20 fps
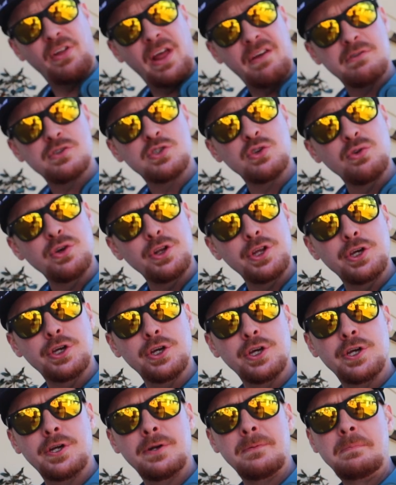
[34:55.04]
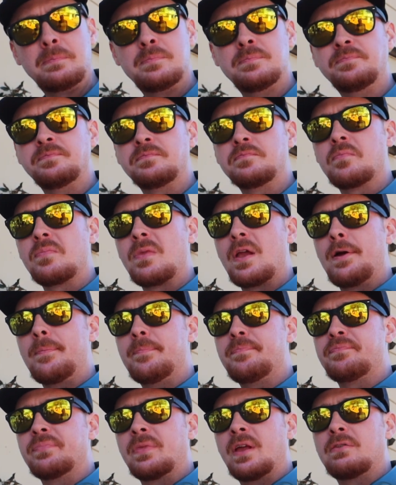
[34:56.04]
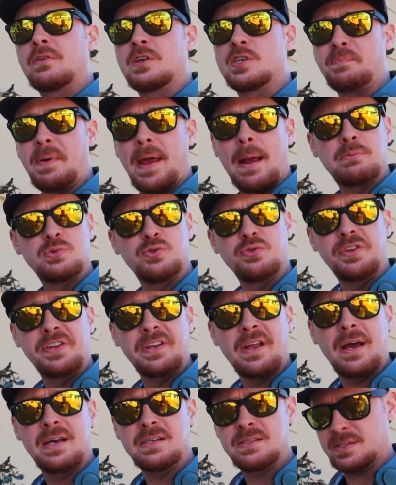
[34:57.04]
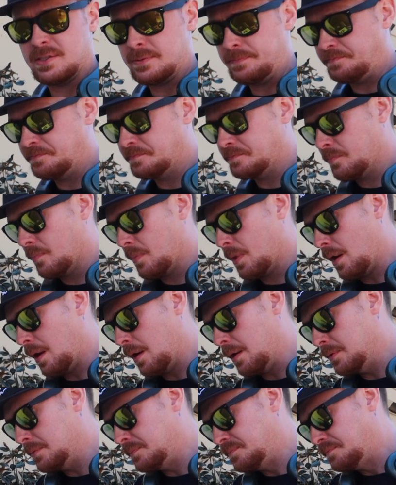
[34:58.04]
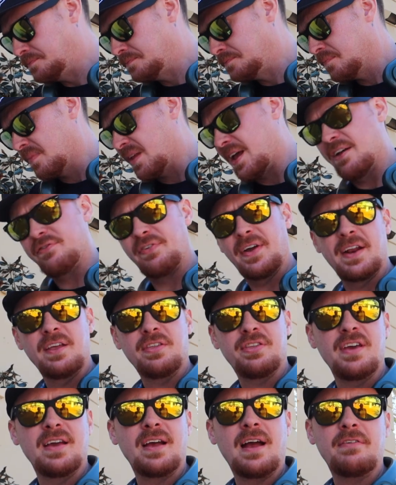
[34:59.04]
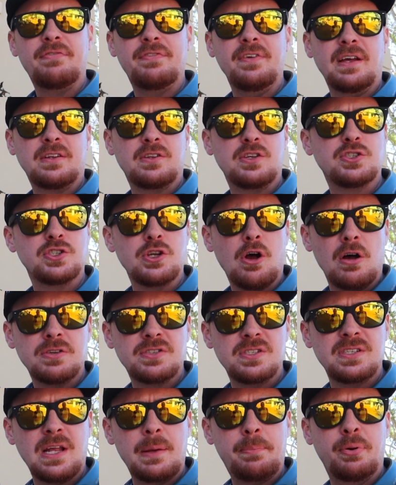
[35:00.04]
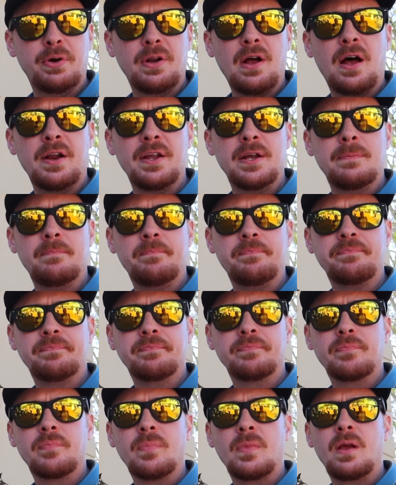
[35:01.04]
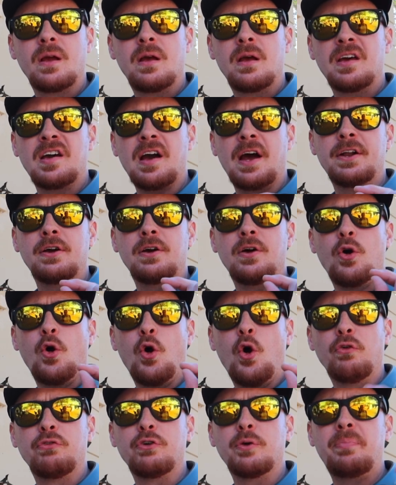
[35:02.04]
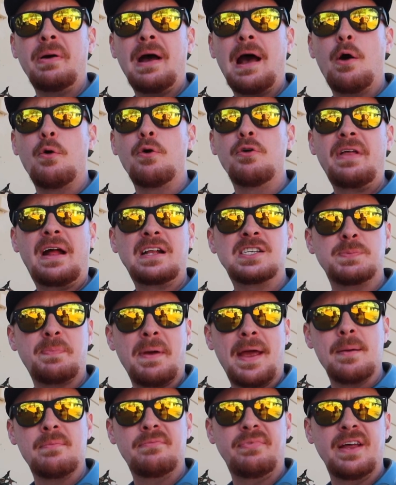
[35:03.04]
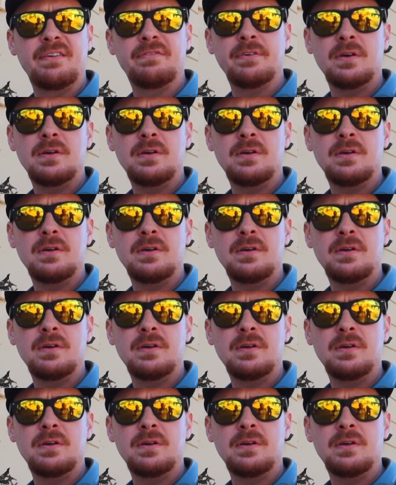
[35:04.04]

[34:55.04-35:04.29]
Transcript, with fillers: Flavors are really good. The spam's really nice. If anything, I feel like the sauces they put on it kind of overpower that spam flavor.